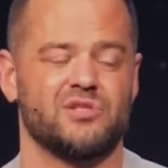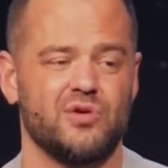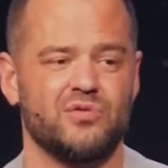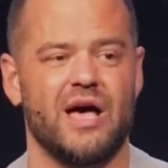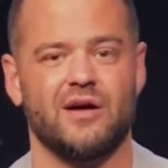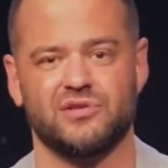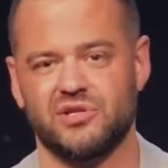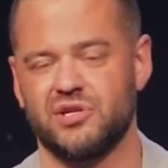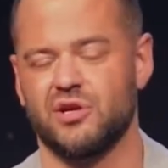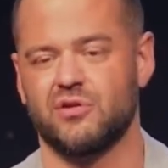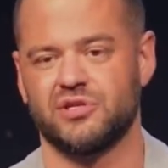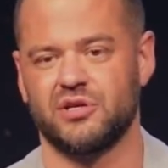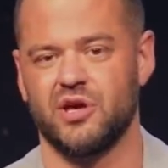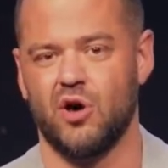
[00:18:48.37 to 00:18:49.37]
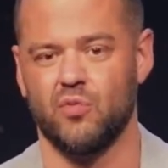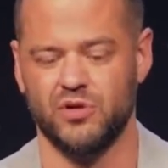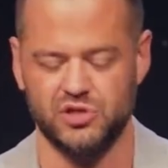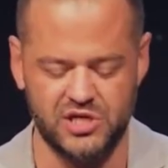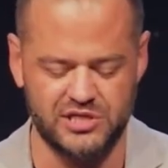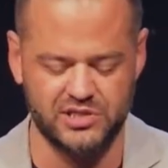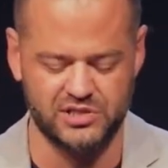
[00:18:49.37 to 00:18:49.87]
2,000 years ago
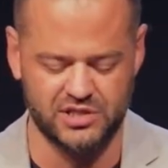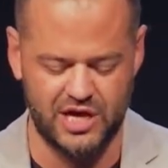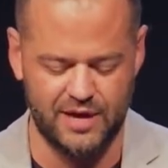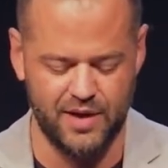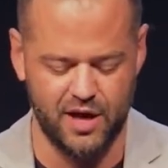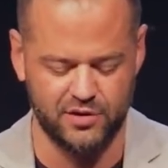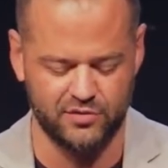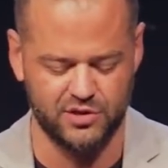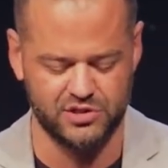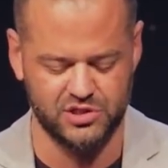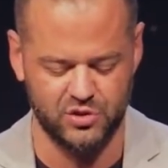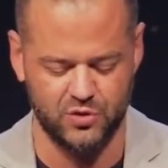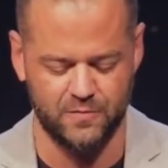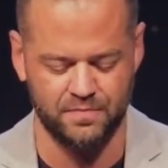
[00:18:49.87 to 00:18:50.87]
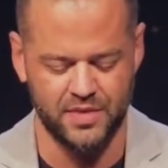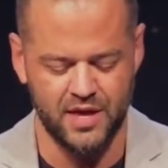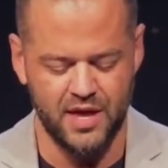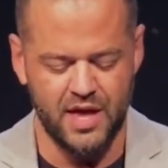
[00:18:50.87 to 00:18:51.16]
when Jesus came out of the tomb.